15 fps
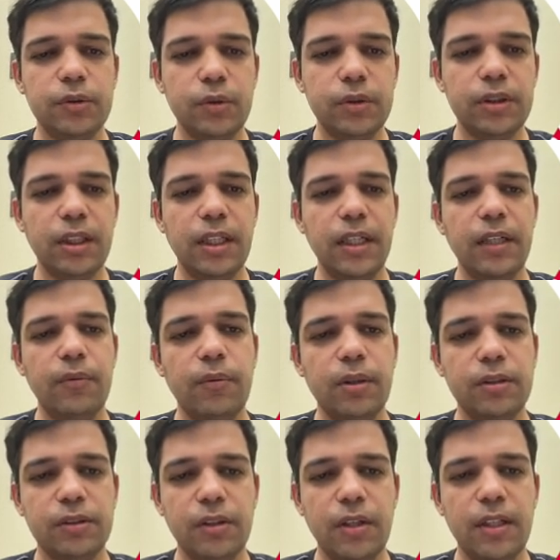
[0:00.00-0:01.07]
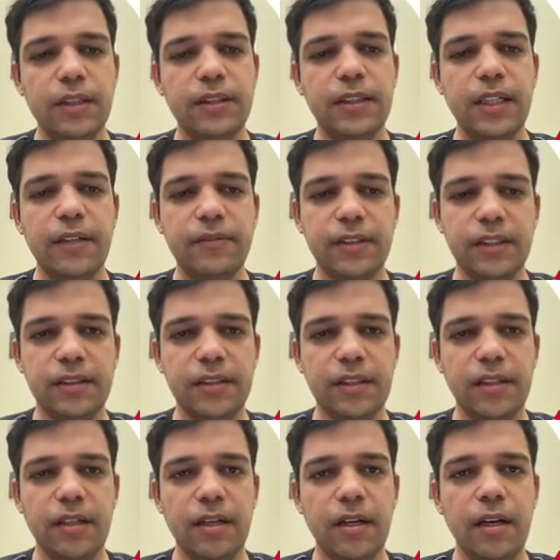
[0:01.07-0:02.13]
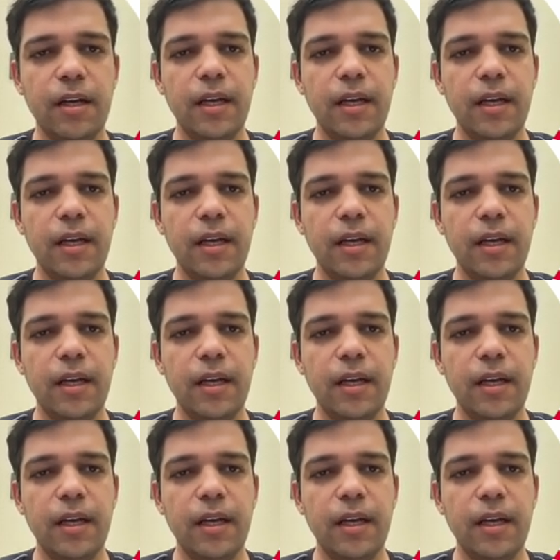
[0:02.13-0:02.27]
social networks, knowledge graphs, etc.